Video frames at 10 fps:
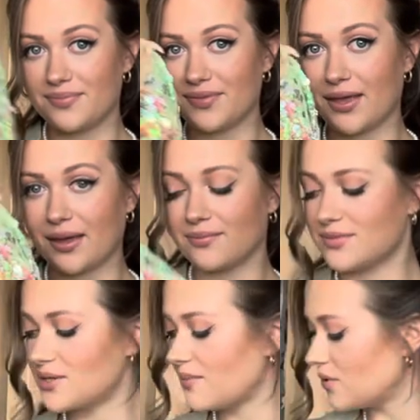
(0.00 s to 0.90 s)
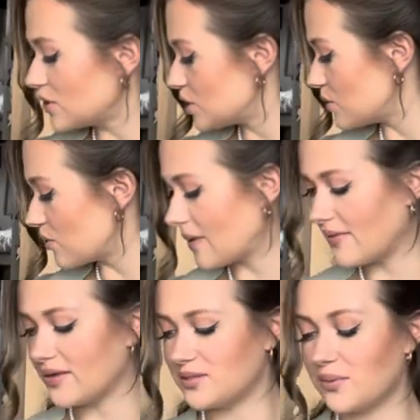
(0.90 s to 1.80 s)
yeah, so I'm not sure about
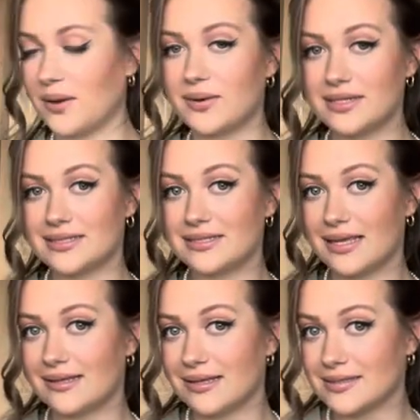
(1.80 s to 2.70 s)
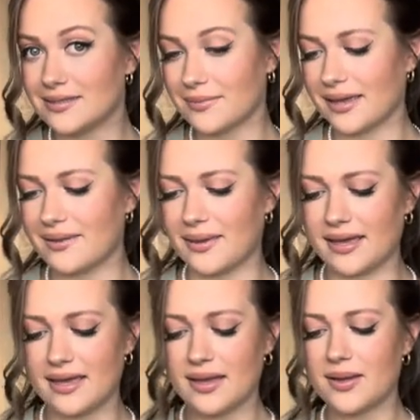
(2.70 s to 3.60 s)
this one. This is a
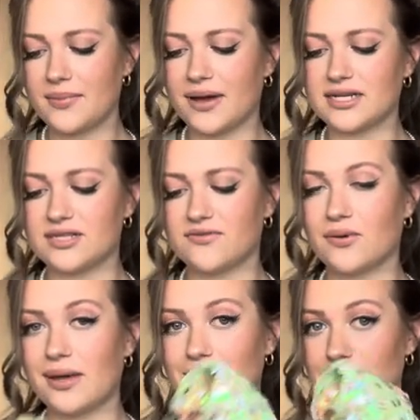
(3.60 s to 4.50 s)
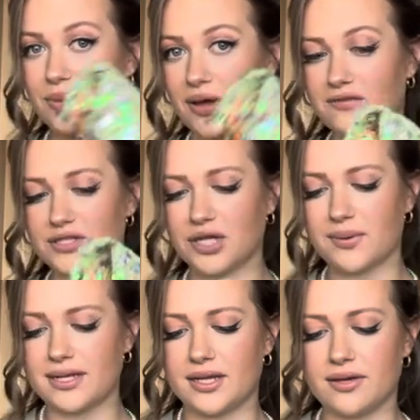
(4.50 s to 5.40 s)
maybe, but I just thought it was worth
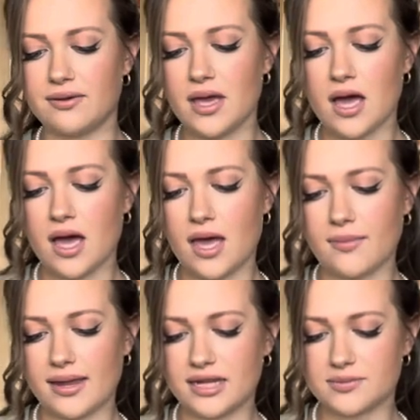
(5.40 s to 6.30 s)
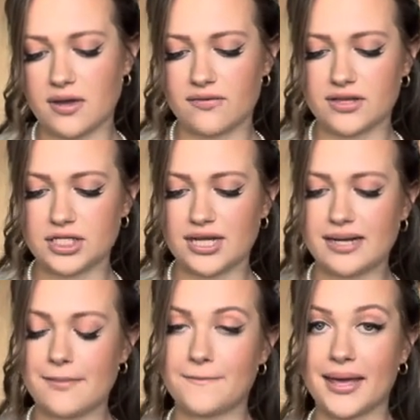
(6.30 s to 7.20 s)
showing you. And it's part of the
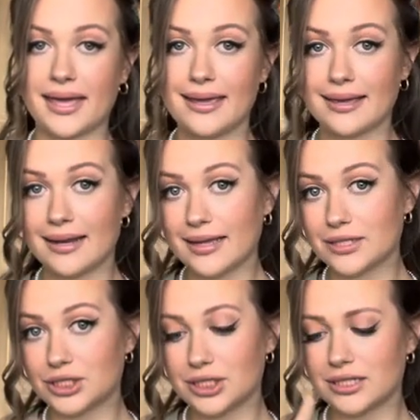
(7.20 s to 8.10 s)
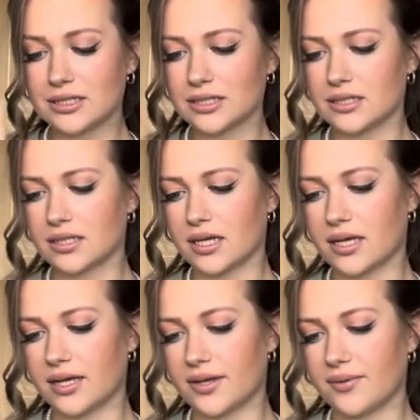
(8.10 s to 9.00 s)
Shein Bay collection.
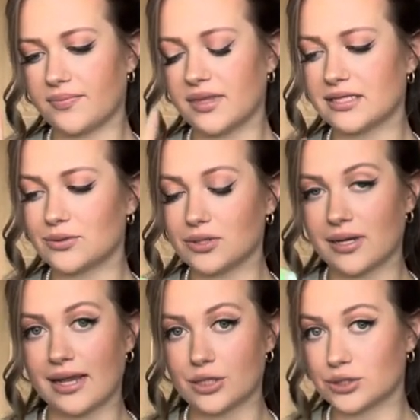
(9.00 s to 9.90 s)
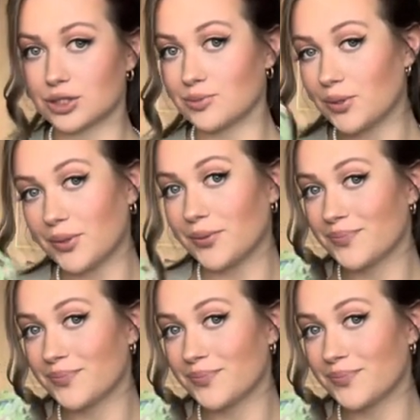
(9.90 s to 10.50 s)
This is also an extra small,